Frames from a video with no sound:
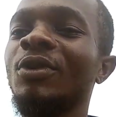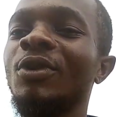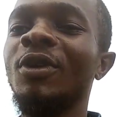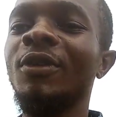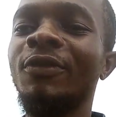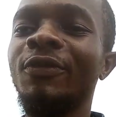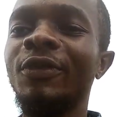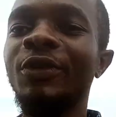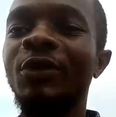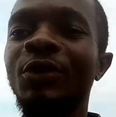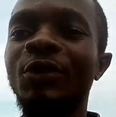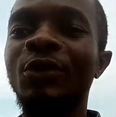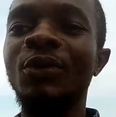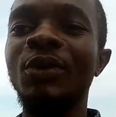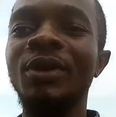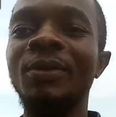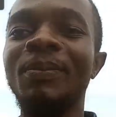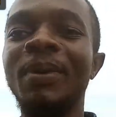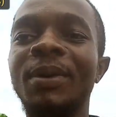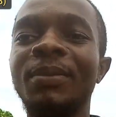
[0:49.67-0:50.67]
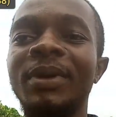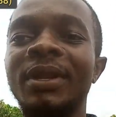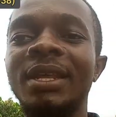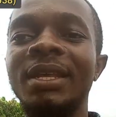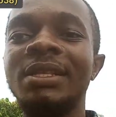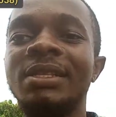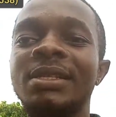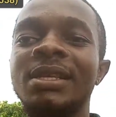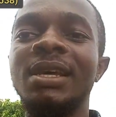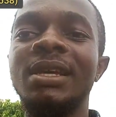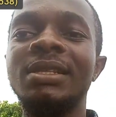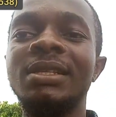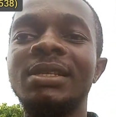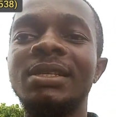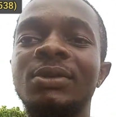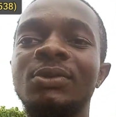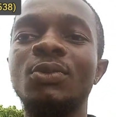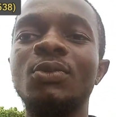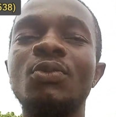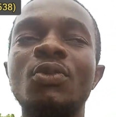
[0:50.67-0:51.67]
Godfrey Okoye permanent site
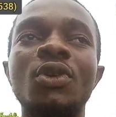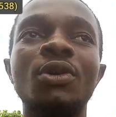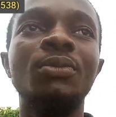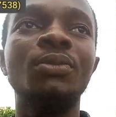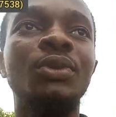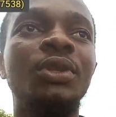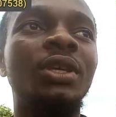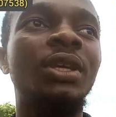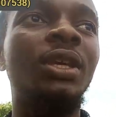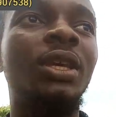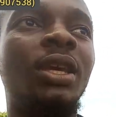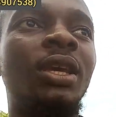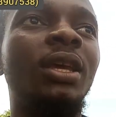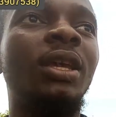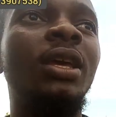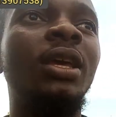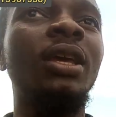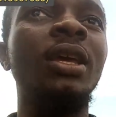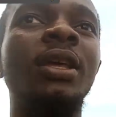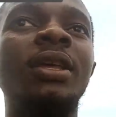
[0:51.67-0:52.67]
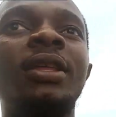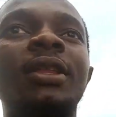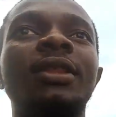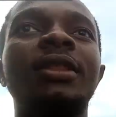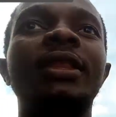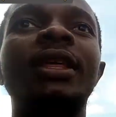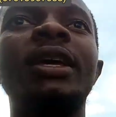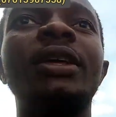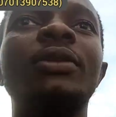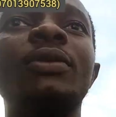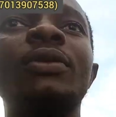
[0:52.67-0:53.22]
in Ugwuomu Nike then